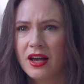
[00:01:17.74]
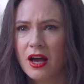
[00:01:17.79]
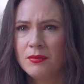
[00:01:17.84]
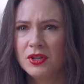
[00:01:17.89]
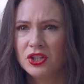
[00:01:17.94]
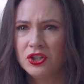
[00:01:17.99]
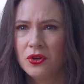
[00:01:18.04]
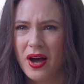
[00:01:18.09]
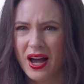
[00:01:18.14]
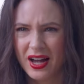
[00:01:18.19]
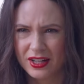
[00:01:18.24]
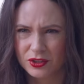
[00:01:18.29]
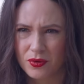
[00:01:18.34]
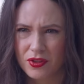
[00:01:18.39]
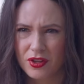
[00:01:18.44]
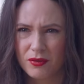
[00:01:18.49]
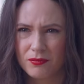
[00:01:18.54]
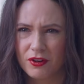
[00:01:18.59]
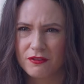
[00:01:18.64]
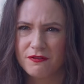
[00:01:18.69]
I mean, you act
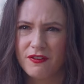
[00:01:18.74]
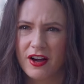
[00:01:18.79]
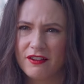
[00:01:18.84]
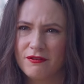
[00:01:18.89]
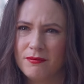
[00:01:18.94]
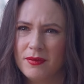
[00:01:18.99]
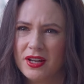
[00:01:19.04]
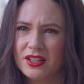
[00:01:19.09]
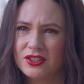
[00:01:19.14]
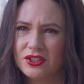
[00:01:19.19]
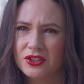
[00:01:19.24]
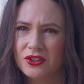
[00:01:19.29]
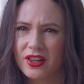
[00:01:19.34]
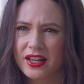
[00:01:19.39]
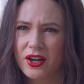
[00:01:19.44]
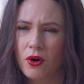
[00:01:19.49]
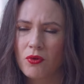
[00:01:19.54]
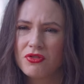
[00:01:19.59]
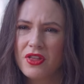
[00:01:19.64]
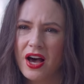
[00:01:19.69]
with him for 5 minutes and you're
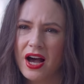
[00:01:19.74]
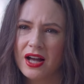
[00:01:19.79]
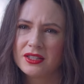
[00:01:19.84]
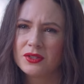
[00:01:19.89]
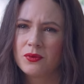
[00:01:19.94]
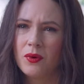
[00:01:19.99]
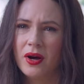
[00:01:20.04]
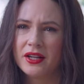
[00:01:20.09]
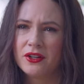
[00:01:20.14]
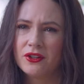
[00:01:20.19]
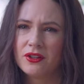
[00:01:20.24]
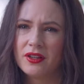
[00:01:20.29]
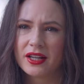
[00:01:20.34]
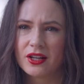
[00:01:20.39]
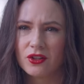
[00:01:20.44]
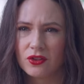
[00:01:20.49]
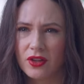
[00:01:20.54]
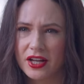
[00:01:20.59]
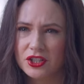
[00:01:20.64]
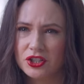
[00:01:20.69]
like, oh, that's why you're
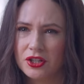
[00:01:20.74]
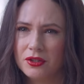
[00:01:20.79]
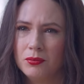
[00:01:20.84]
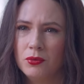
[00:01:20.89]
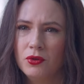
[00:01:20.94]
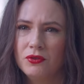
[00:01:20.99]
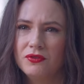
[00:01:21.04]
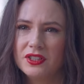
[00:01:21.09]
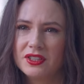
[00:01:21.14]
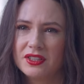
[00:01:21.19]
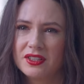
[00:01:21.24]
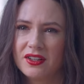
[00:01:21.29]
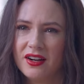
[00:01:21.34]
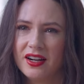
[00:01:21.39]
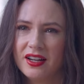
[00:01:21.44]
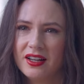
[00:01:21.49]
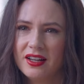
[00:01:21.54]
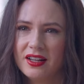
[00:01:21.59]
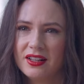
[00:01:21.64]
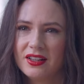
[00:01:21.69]
like a legend movie
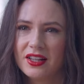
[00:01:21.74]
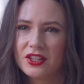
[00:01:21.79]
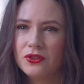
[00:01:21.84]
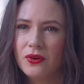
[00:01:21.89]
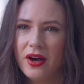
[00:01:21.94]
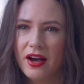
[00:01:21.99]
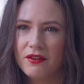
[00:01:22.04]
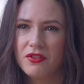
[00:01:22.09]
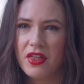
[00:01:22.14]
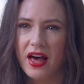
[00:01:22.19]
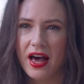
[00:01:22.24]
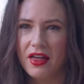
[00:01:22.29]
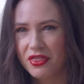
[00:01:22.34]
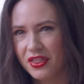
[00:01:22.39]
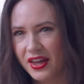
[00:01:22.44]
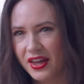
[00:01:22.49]
star. Like, you have that